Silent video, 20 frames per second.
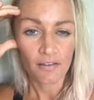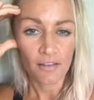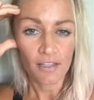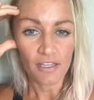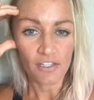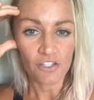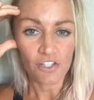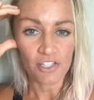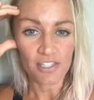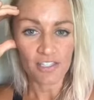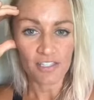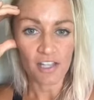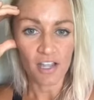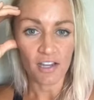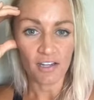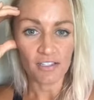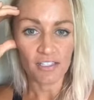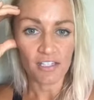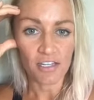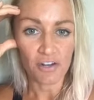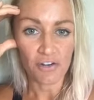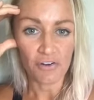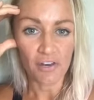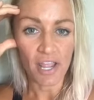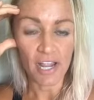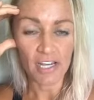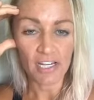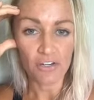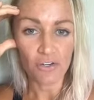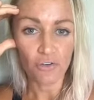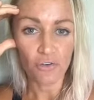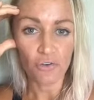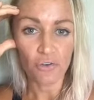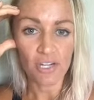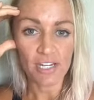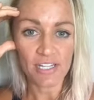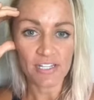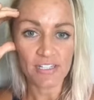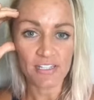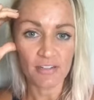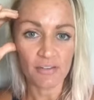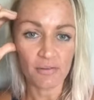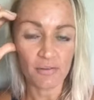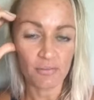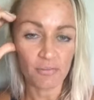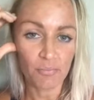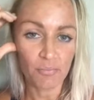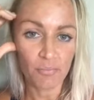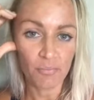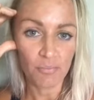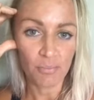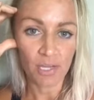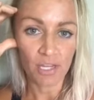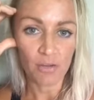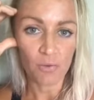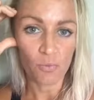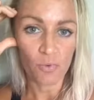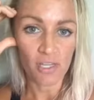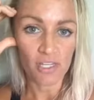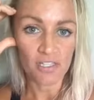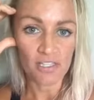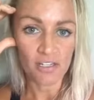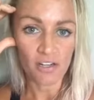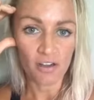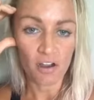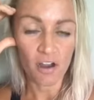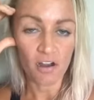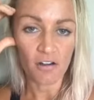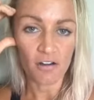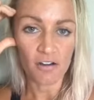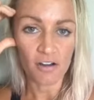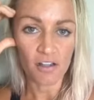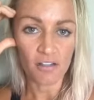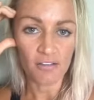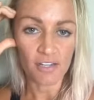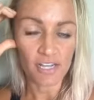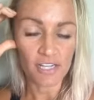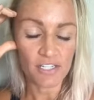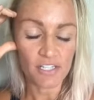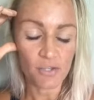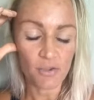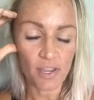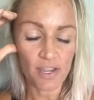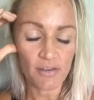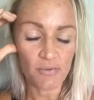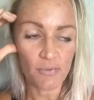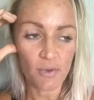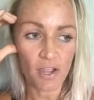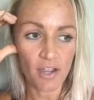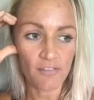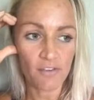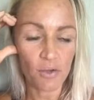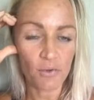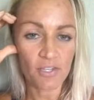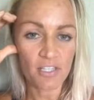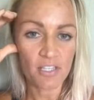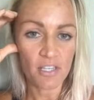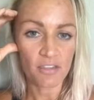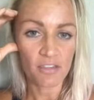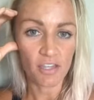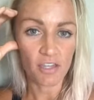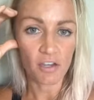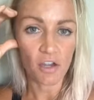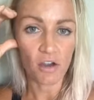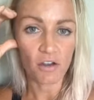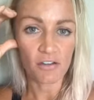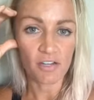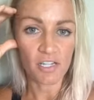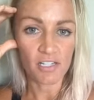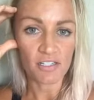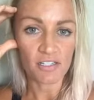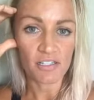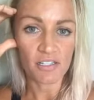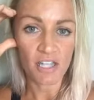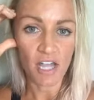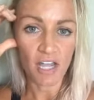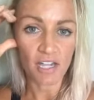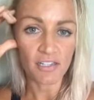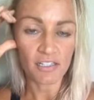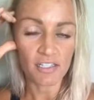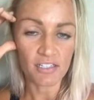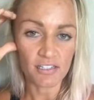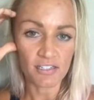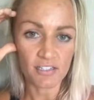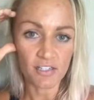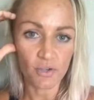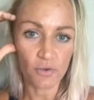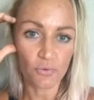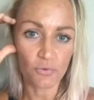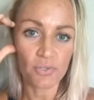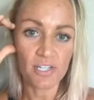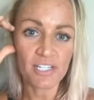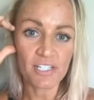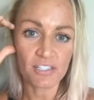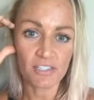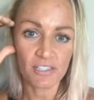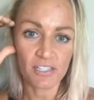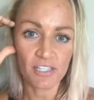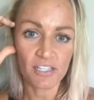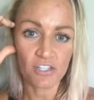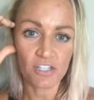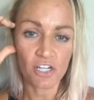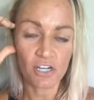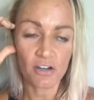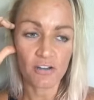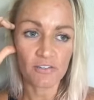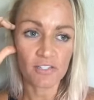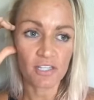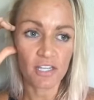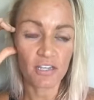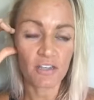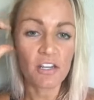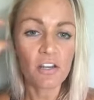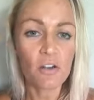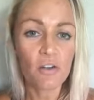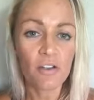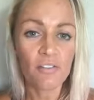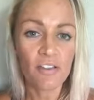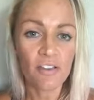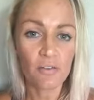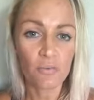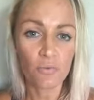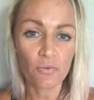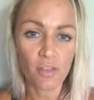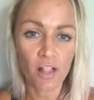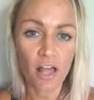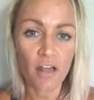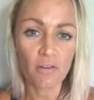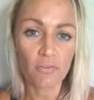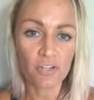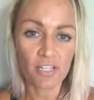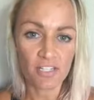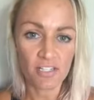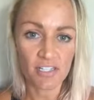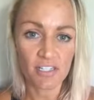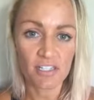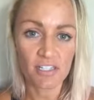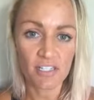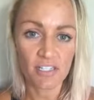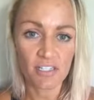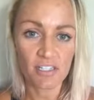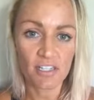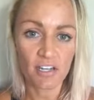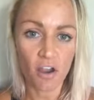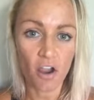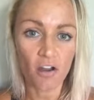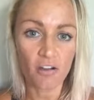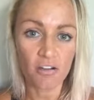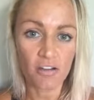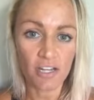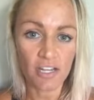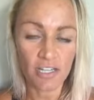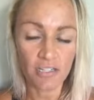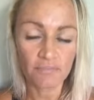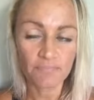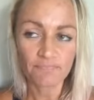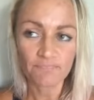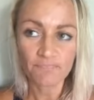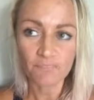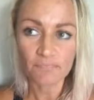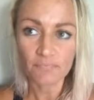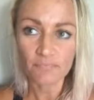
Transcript: it just sucked, 90 degrees and picking weeds in a garden all day. So I've always thought that gardening sucked. And so recently this year I was like, I've had a lot of resistance to gardening